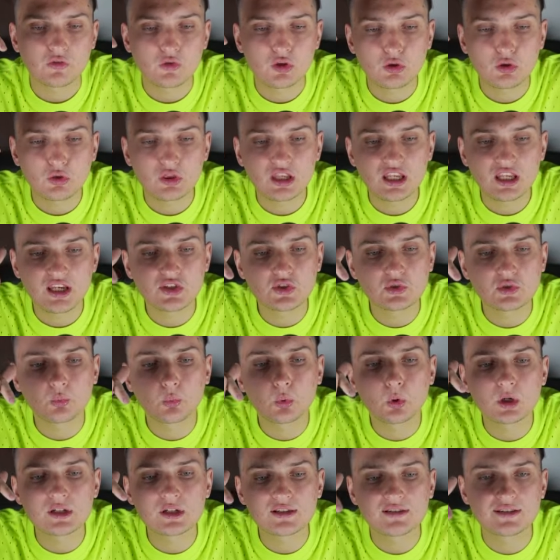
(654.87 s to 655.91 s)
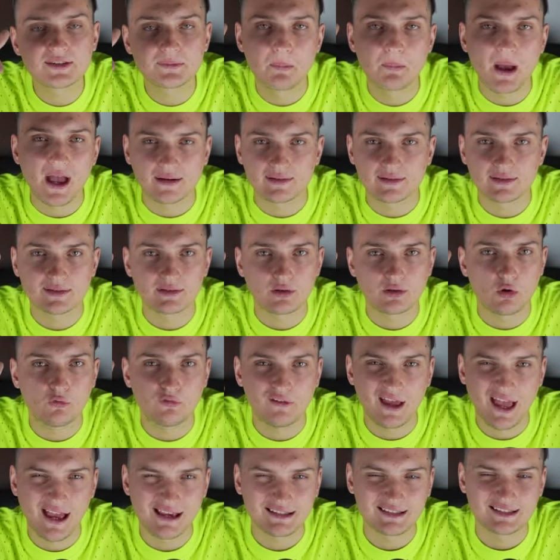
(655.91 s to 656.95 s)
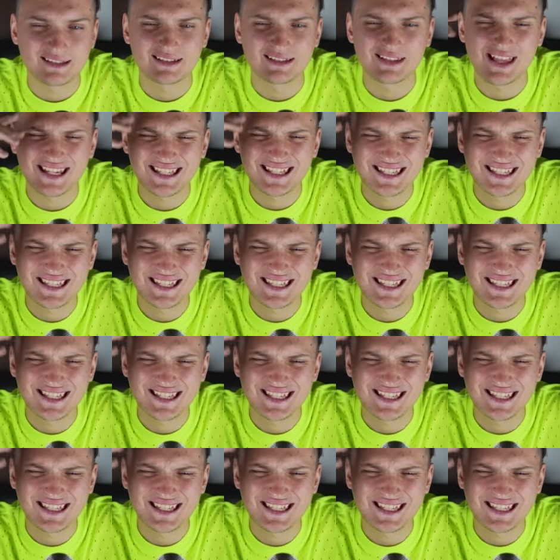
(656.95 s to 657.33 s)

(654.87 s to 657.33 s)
his worthless bags of assets like